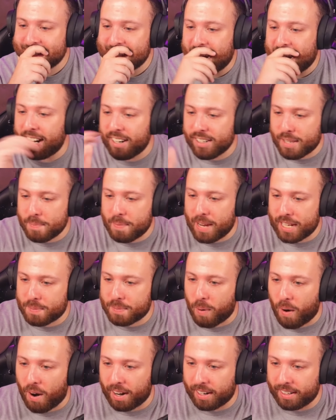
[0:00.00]
Here's the best
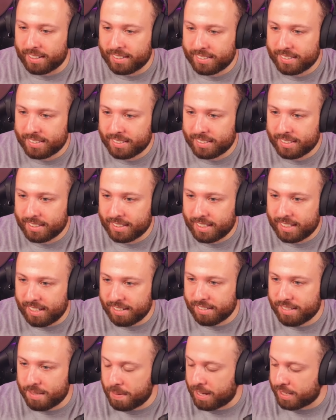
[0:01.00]
part.
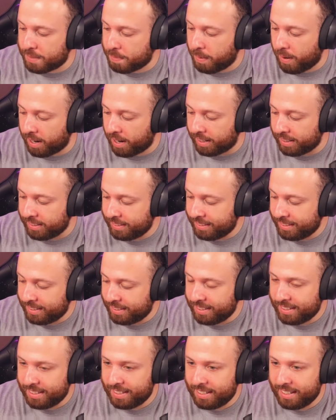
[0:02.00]
Here's the best part.
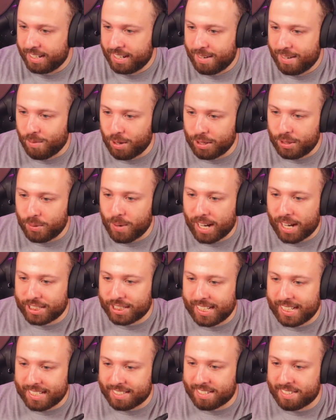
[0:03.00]
When you
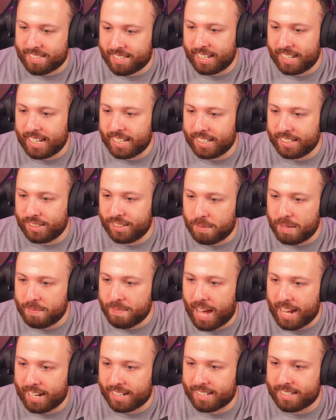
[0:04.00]
actually get to see it, you'll be
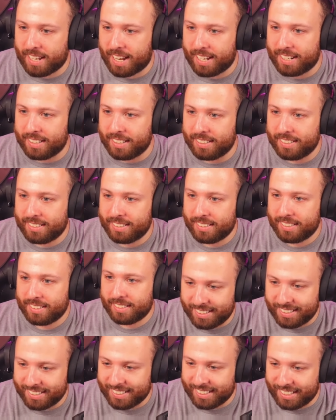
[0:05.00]
mad excited.
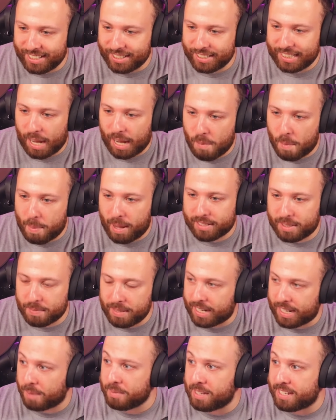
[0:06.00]
Literally, I'm about to
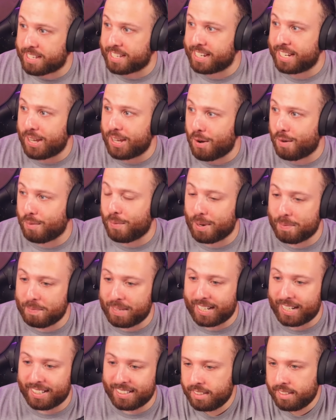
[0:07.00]
become the CEO of one minute.